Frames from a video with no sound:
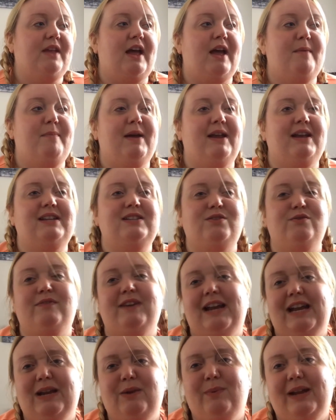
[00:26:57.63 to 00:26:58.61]
and it's a
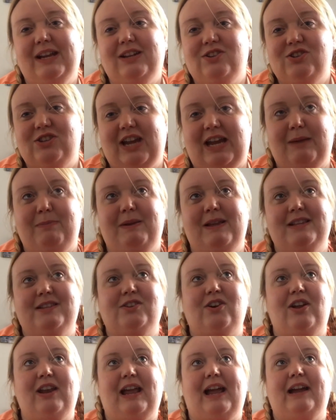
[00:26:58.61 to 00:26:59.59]
really weird shape.
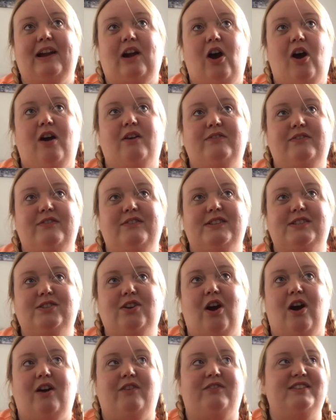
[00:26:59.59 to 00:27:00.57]
It's got like half of a
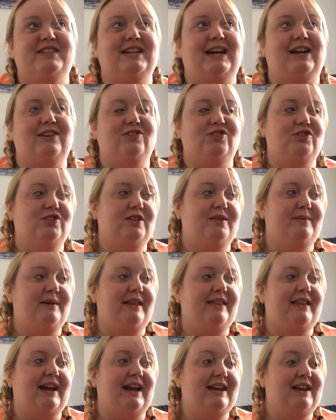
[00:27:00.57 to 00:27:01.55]
scarf attached to
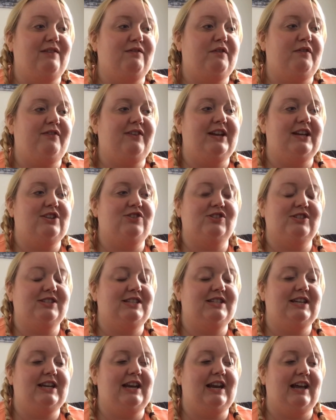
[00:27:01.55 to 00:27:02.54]
it that I never finished
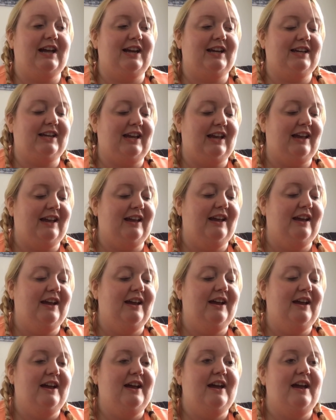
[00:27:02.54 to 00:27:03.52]
because I didn't like it.
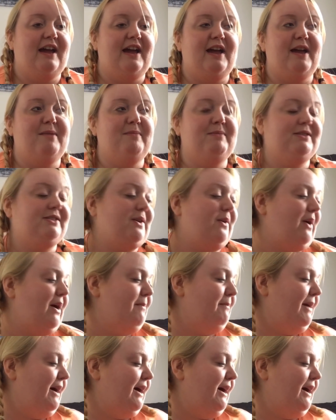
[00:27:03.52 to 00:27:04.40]
So I